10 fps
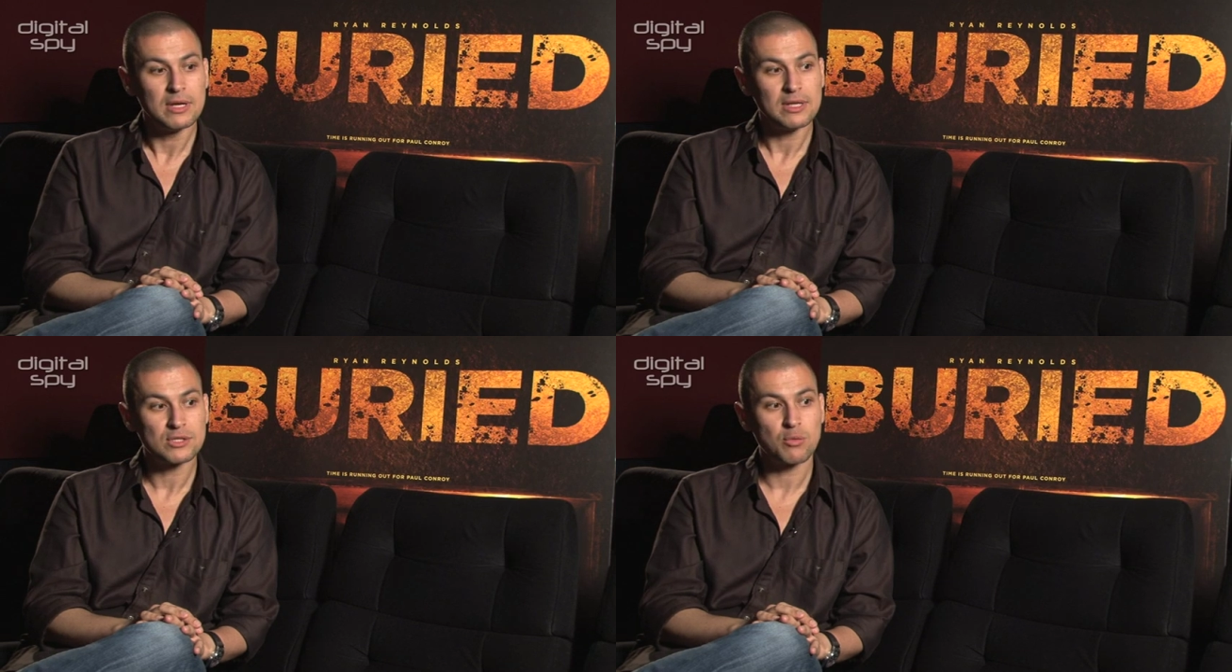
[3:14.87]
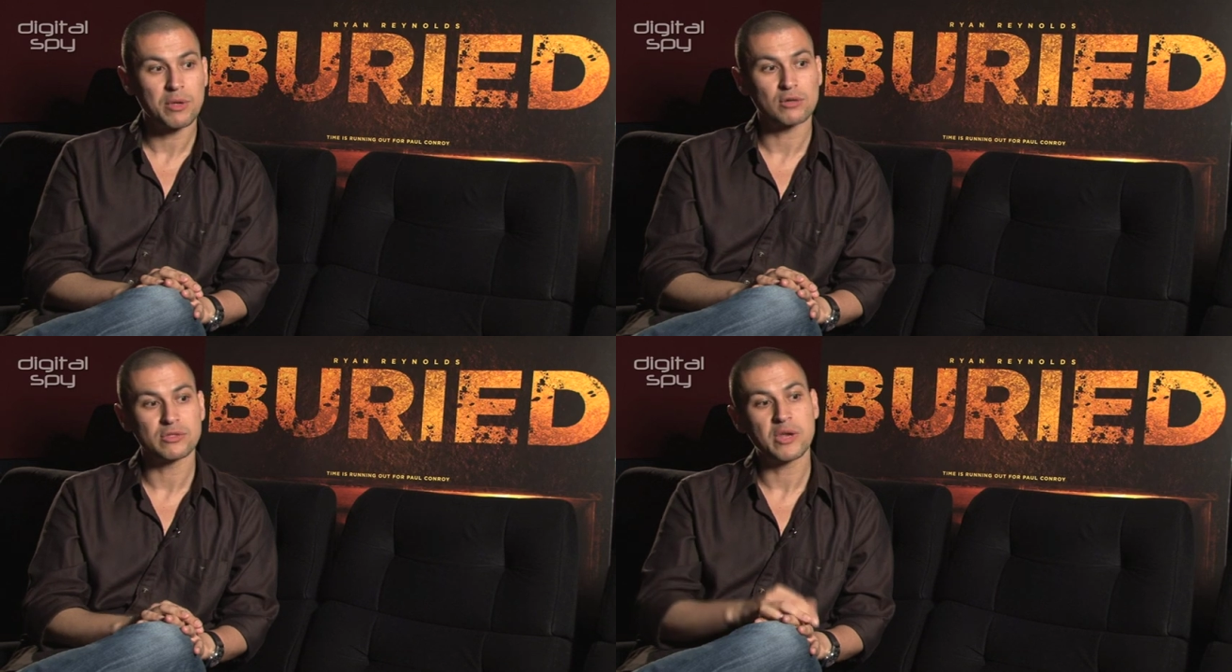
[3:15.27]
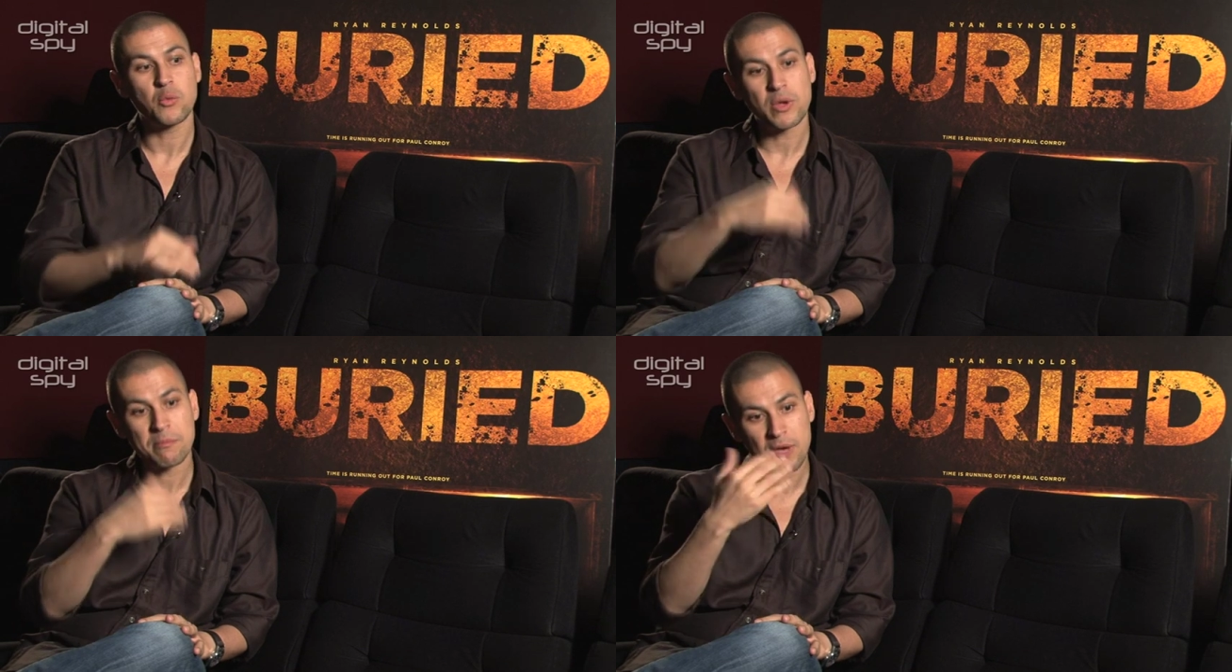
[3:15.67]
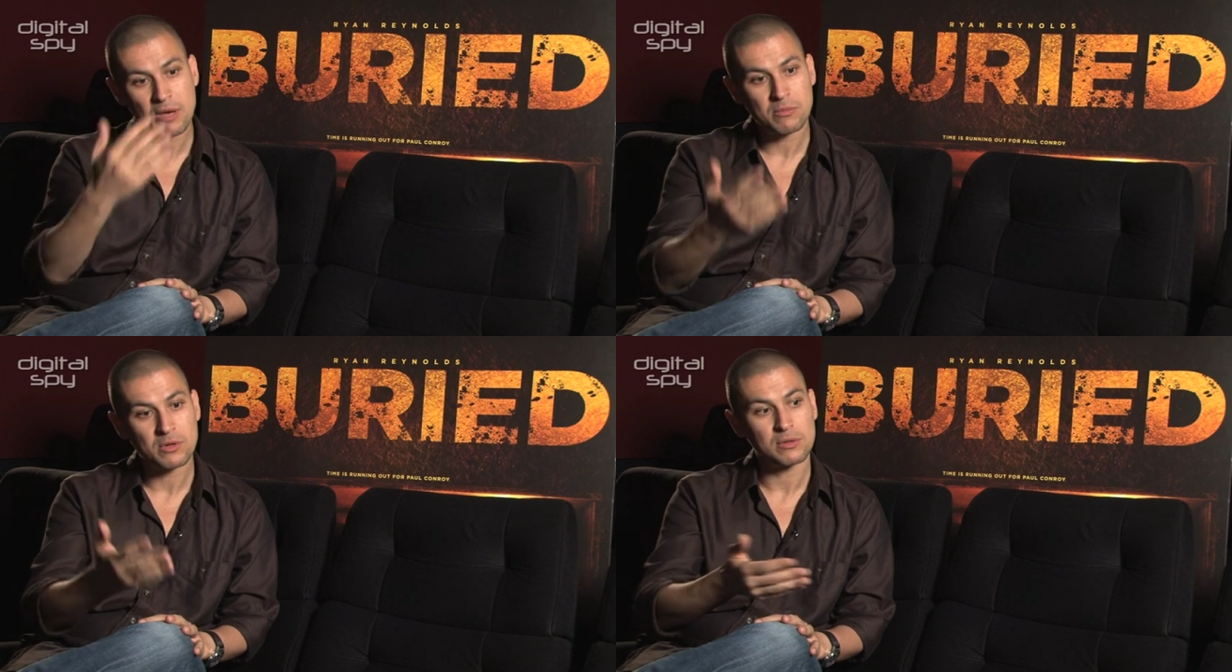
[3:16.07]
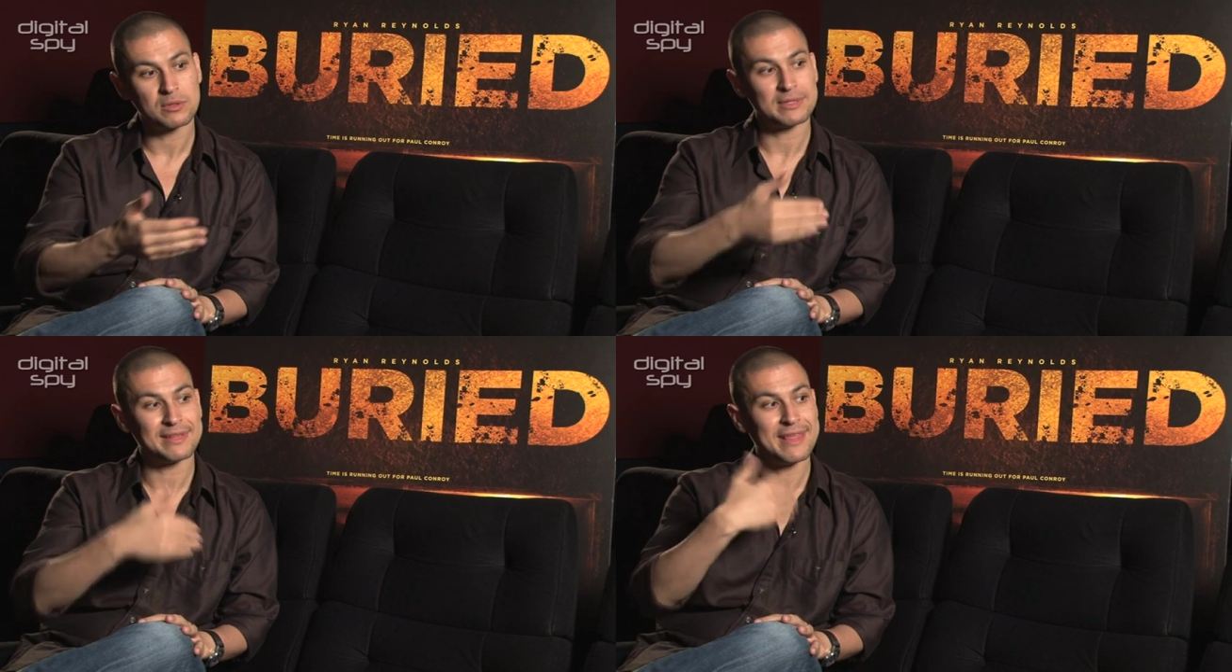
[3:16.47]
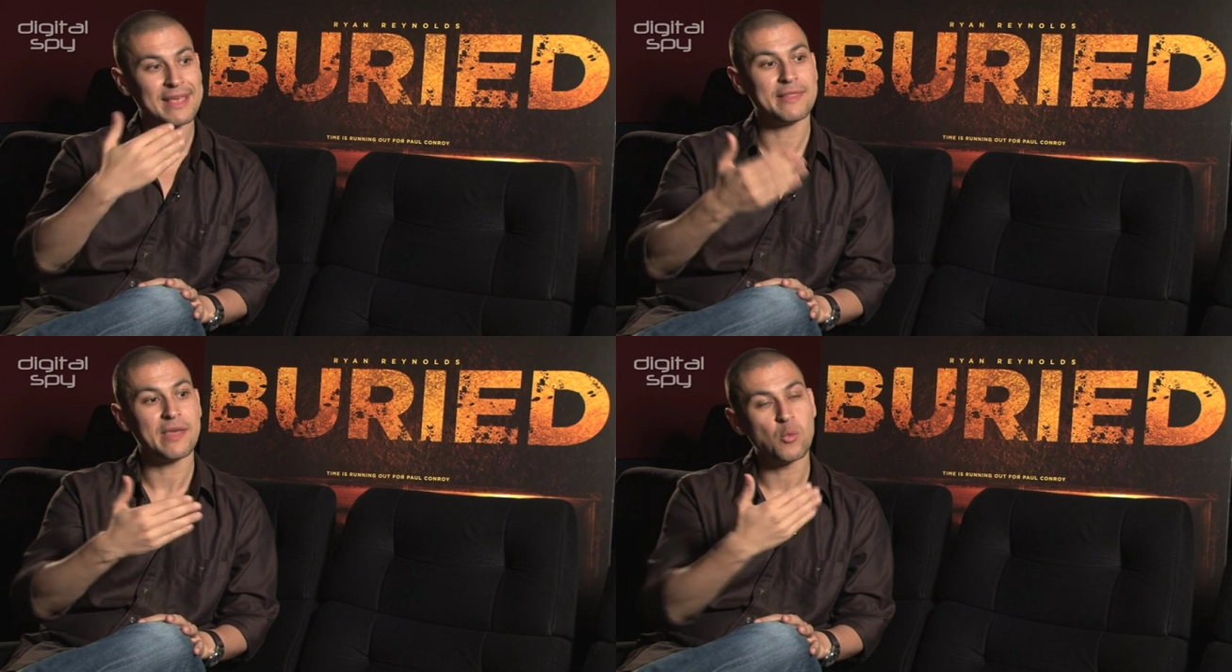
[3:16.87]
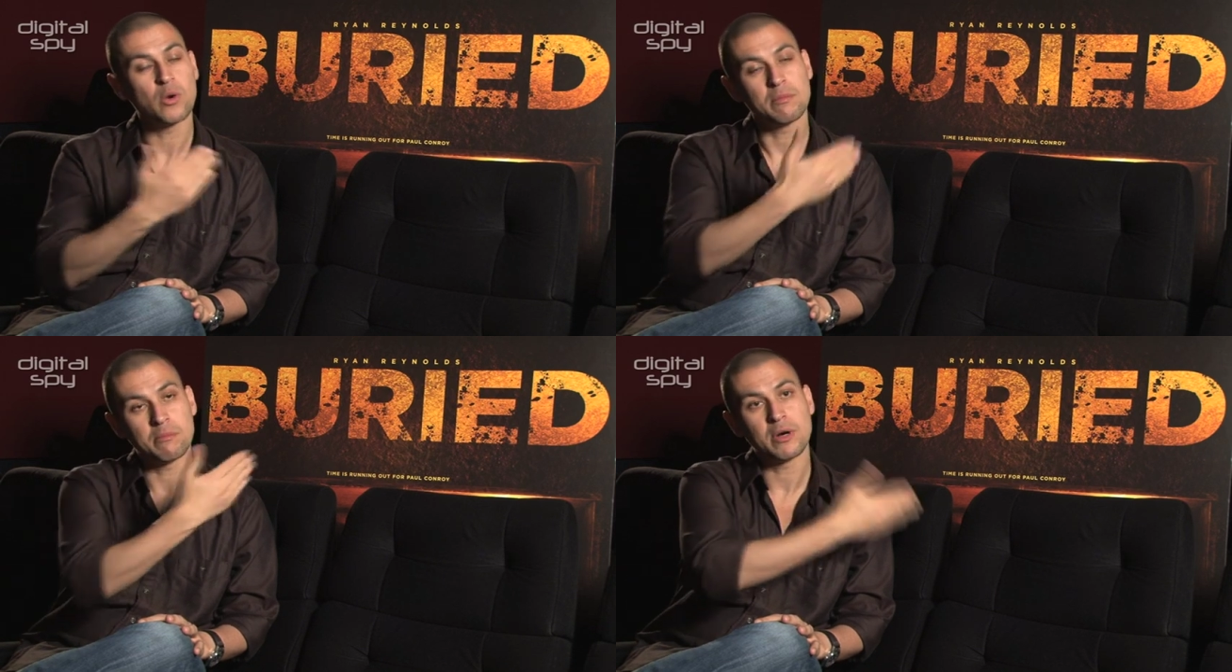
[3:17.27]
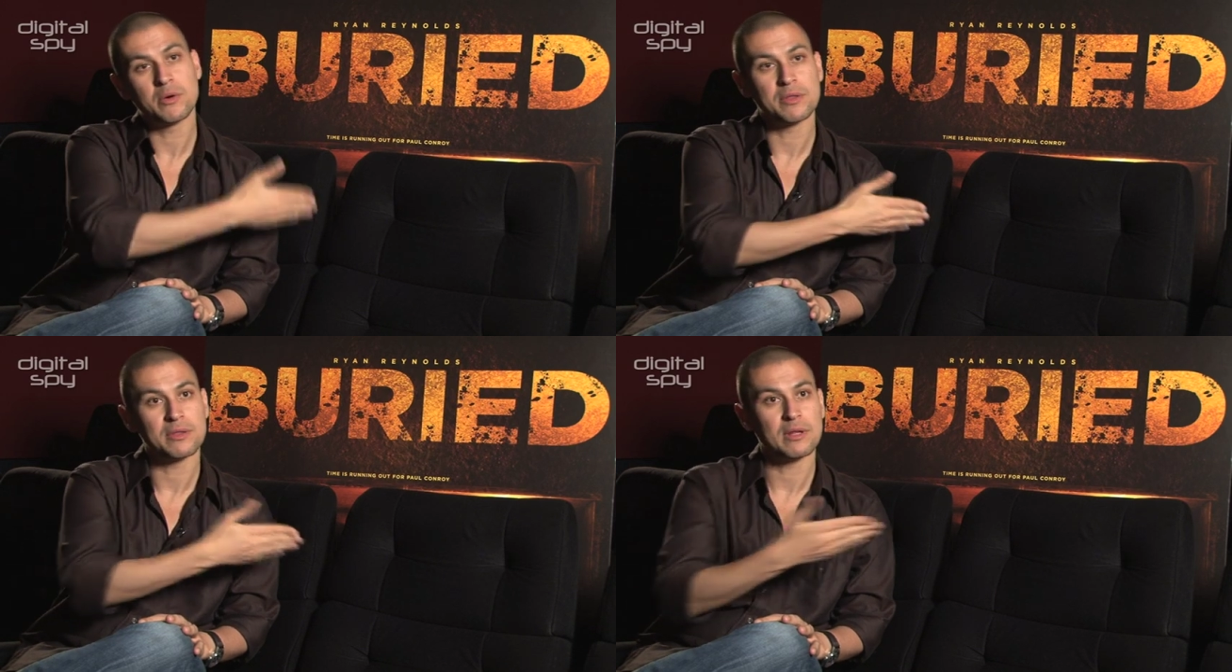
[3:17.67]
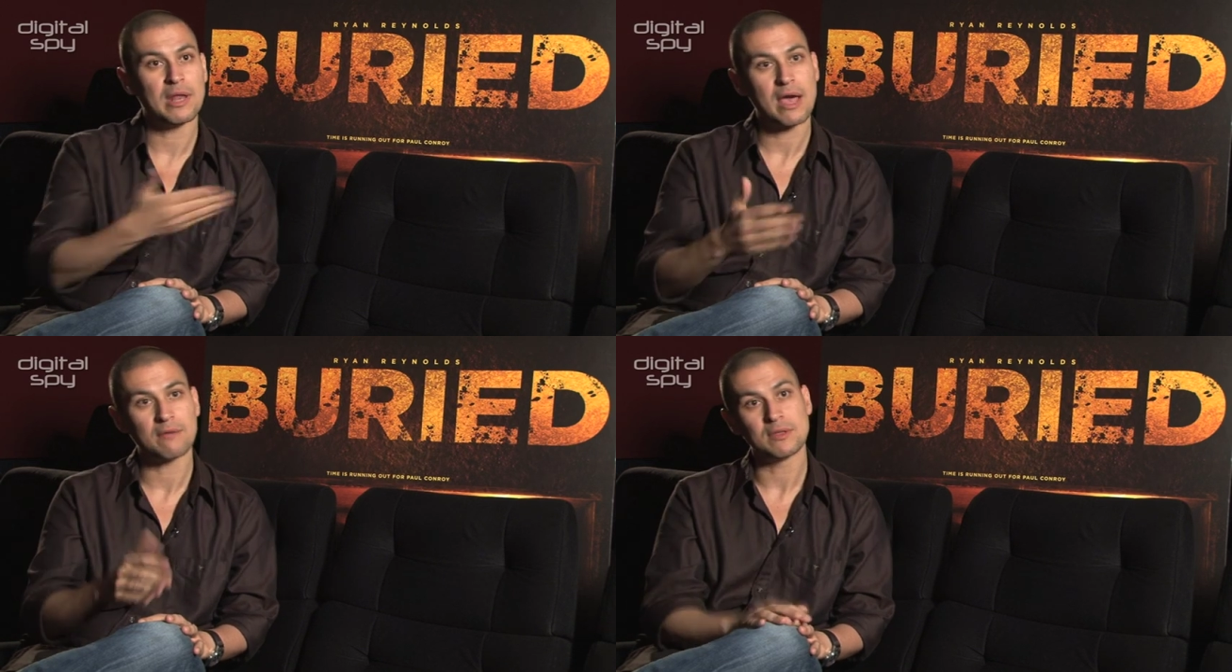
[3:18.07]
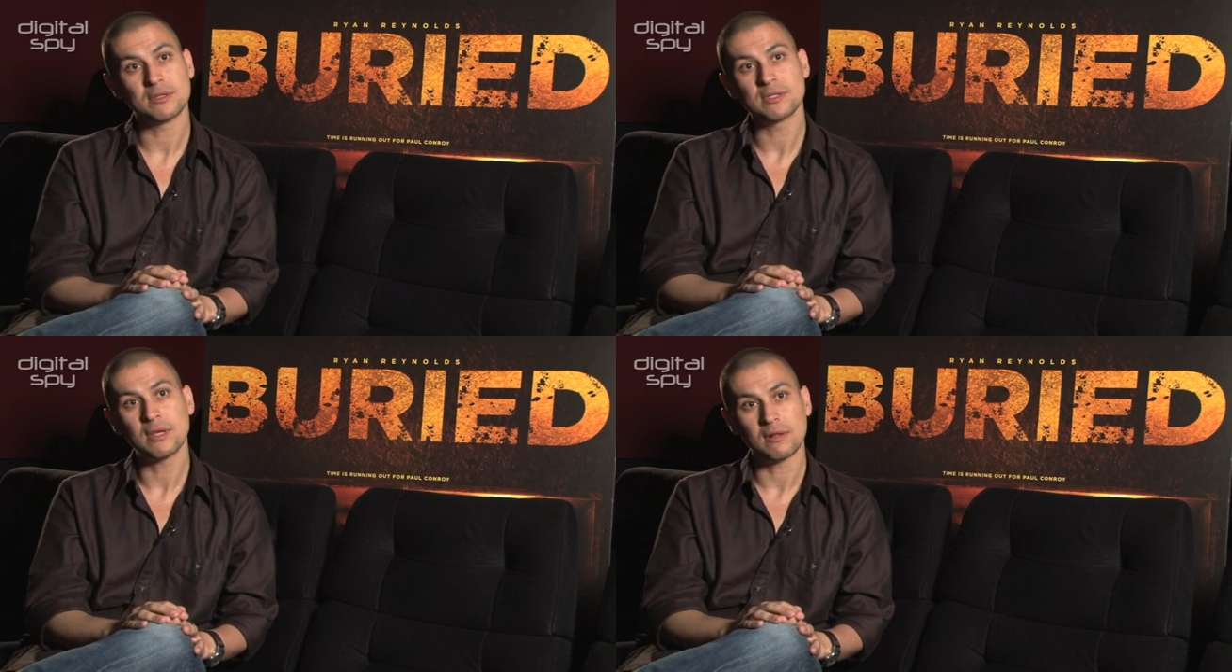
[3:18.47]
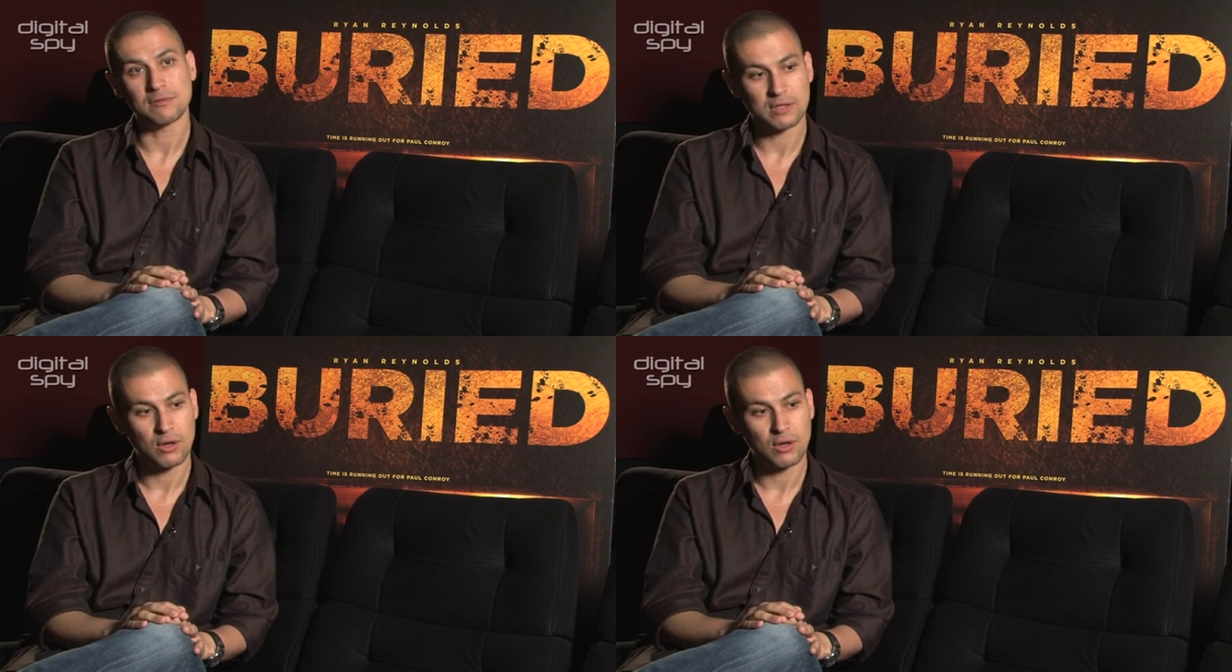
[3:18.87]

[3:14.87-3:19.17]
it's not because they remember the day they were buried alive themselves,